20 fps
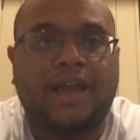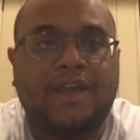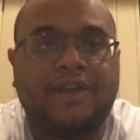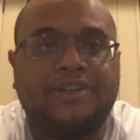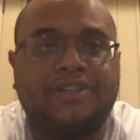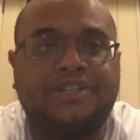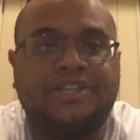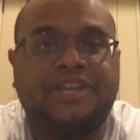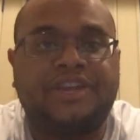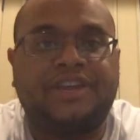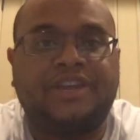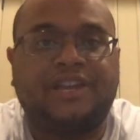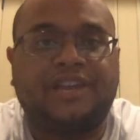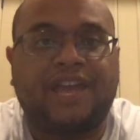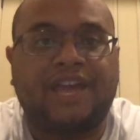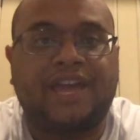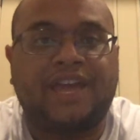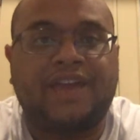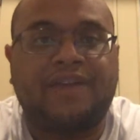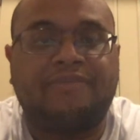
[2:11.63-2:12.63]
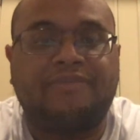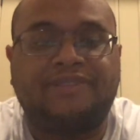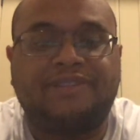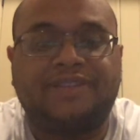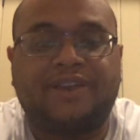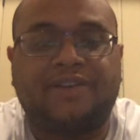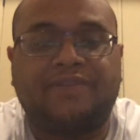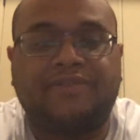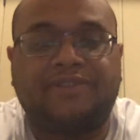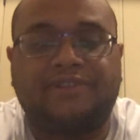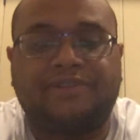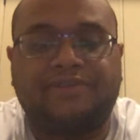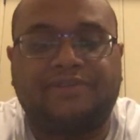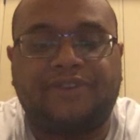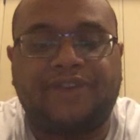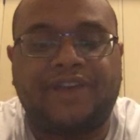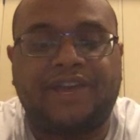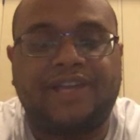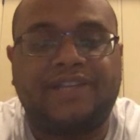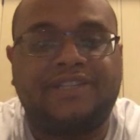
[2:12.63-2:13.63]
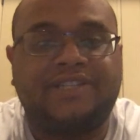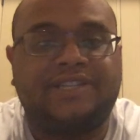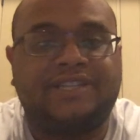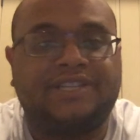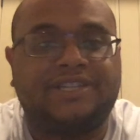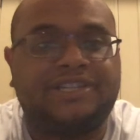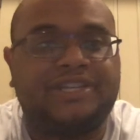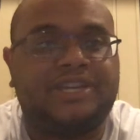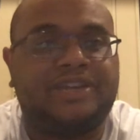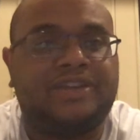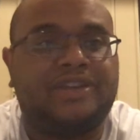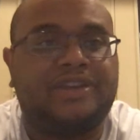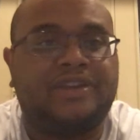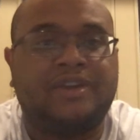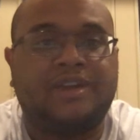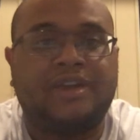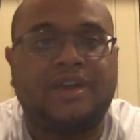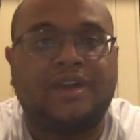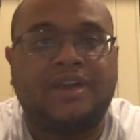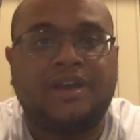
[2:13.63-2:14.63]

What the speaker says: she claimed self-defense and a